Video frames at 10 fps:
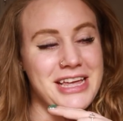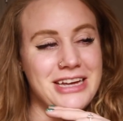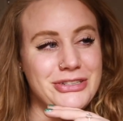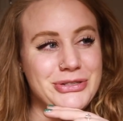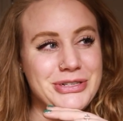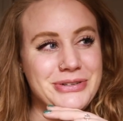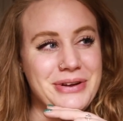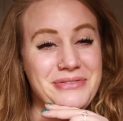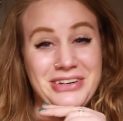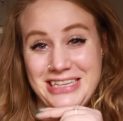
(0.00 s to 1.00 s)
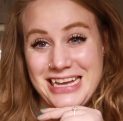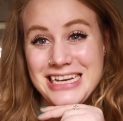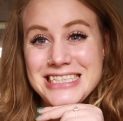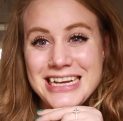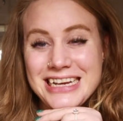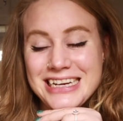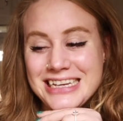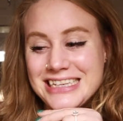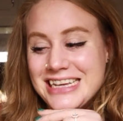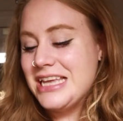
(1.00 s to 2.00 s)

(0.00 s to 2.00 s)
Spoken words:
Andrew. I'm really excited.